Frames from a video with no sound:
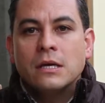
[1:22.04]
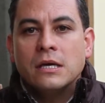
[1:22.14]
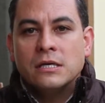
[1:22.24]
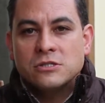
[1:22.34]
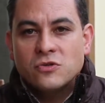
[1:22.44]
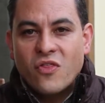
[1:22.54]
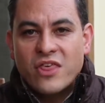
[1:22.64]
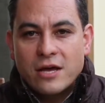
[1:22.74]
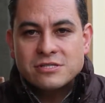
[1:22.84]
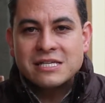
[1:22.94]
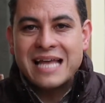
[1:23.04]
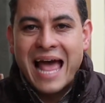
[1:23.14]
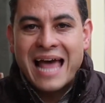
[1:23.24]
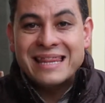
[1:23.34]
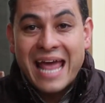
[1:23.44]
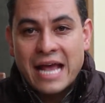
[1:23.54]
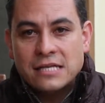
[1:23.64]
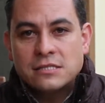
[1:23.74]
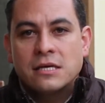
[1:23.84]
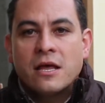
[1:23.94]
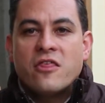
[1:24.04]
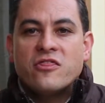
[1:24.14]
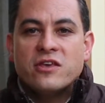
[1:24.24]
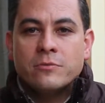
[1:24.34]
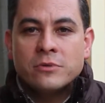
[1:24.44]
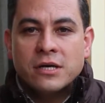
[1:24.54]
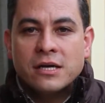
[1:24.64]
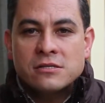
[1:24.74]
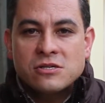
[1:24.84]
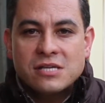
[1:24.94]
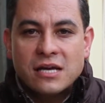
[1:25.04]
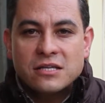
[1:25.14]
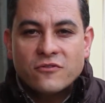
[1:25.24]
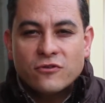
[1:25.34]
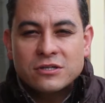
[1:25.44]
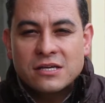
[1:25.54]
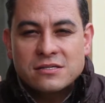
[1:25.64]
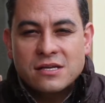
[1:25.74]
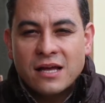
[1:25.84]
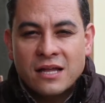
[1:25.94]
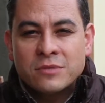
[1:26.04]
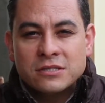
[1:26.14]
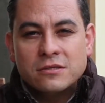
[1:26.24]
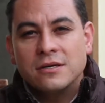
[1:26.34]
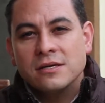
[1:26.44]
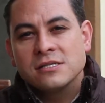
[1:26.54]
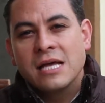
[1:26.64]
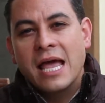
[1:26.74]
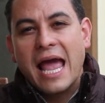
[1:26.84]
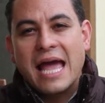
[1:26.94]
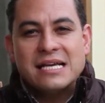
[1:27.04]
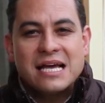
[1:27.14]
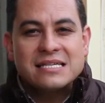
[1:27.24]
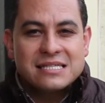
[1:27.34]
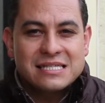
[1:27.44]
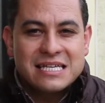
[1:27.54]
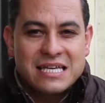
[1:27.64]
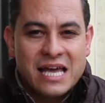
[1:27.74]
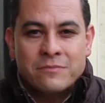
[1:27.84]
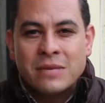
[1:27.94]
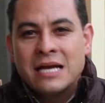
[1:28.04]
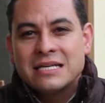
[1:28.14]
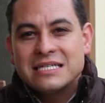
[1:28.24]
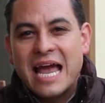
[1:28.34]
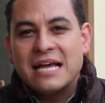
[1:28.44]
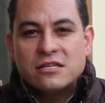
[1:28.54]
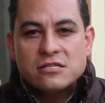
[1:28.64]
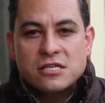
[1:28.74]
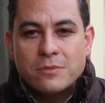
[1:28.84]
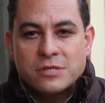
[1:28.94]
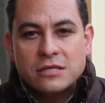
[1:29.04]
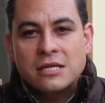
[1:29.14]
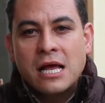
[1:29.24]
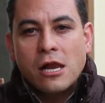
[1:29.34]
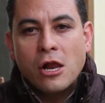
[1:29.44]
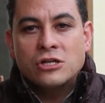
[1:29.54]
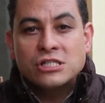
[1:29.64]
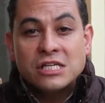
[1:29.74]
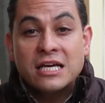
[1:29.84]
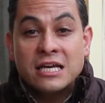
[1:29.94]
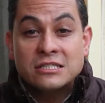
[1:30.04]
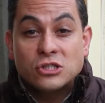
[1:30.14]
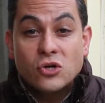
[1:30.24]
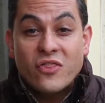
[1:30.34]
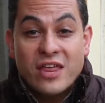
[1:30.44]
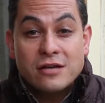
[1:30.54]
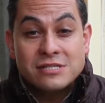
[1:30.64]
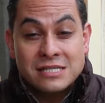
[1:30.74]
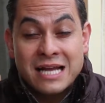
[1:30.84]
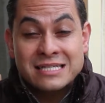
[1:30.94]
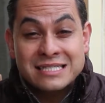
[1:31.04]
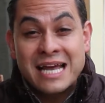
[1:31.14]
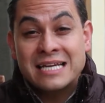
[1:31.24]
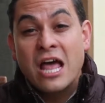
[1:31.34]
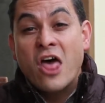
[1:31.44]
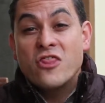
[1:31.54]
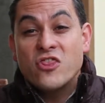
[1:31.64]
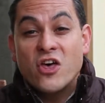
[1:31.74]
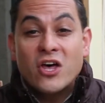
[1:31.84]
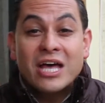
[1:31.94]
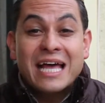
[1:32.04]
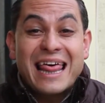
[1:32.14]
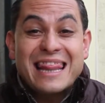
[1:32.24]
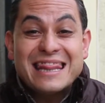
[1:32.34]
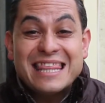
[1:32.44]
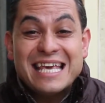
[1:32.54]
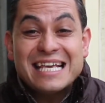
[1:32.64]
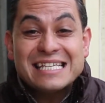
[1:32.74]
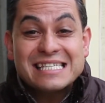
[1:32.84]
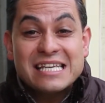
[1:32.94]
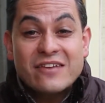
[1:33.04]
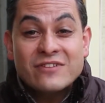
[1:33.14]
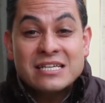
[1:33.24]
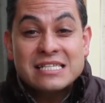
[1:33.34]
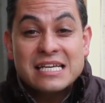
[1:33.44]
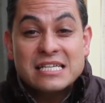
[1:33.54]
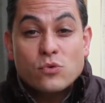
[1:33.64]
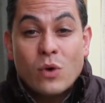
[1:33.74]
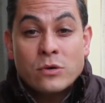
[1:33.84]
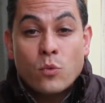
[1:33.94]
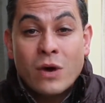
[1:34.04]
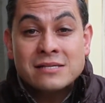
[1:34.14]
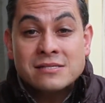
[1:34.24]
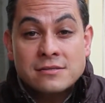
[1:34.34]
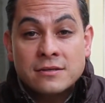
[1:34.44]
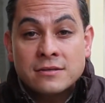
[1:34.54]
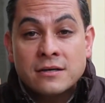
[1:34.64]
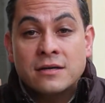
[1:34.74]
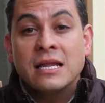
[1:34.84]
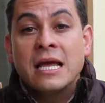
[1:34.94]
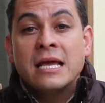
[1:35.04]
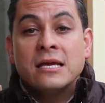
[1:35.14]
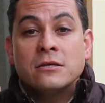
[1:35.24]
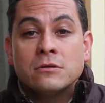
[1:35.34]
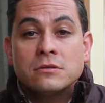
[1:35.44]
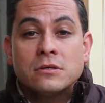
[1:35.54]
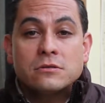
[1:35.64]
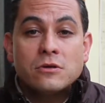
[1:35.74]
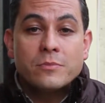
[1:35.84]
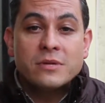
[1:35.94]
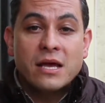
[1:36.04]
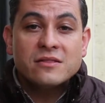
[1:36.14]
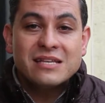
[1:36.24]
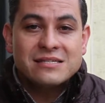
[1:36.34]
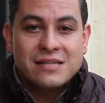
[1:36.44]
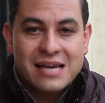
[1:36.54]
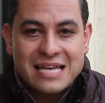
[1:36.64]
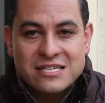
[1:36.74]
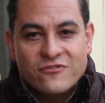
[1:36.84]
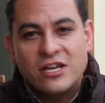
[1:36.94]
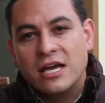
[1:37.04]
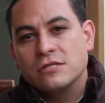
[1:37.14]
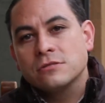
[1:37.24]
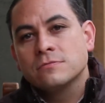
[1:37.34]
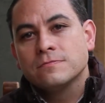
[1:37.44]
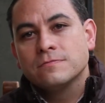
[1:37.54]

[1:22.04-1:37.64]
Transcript: In 2008, the American Society for Testing and Materials, ASTM, take the subject, launching in 2010 the D7611 standard in order to update this classification.